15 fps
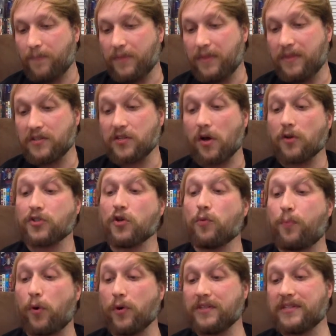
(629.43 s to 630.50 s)
this also
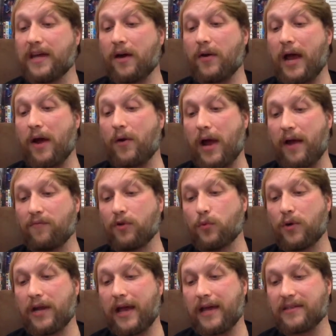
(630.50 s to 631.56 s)
points out how
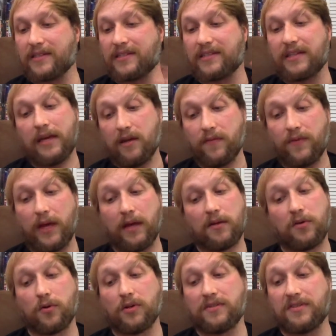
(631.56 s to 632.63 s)
everyone has a state of
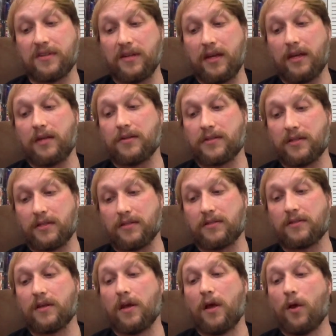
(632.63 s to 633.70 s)
ignorance and
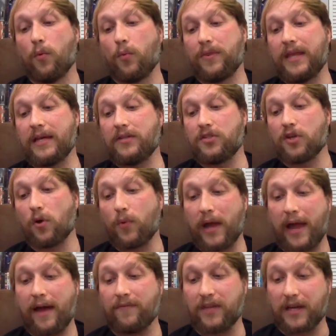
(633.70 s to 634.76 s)
innocence when they don't
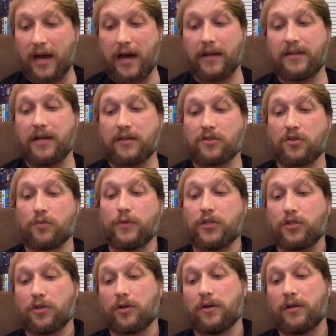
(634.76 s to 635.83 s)
have the context or
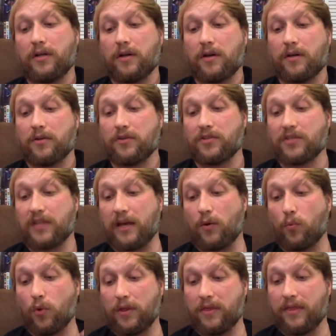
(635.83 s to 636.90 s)
maturity to
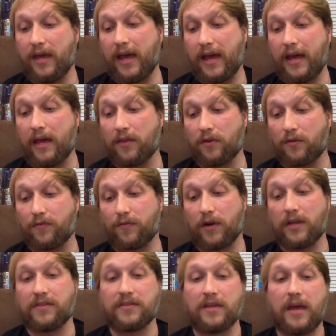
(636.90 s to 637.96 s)
understand what they and their
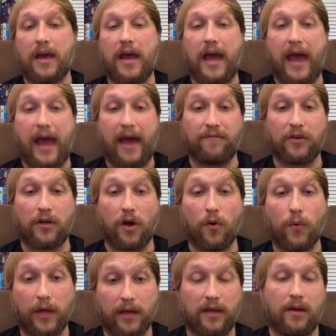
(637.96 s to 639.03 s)
friends have
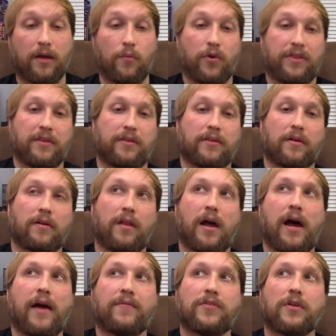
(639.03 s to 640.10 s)
going within their
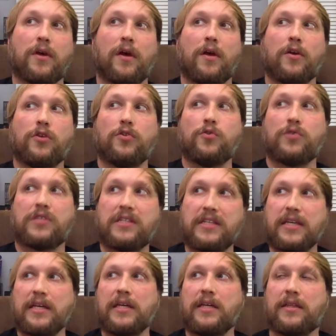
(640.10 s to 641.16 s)
lives. You
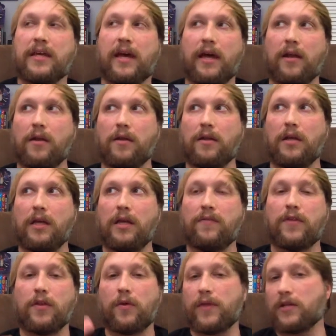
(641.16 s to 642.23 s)
see that
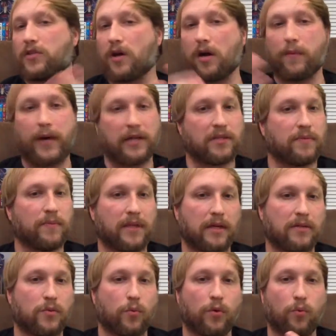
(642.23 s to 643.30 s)
even though they talk about some
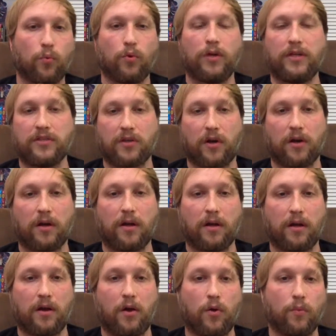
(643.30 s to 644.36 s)
things with Woody's hard
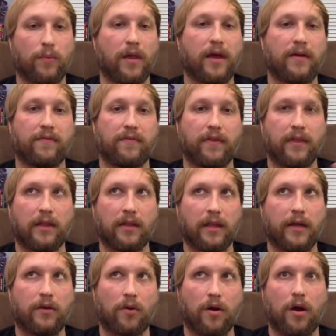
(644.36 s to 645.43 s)
home life and then
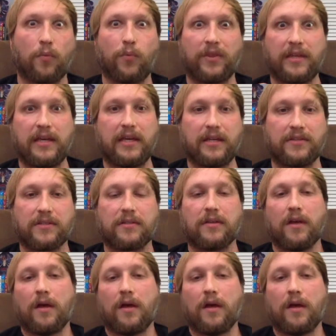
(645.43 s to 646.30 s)
later on with Eats,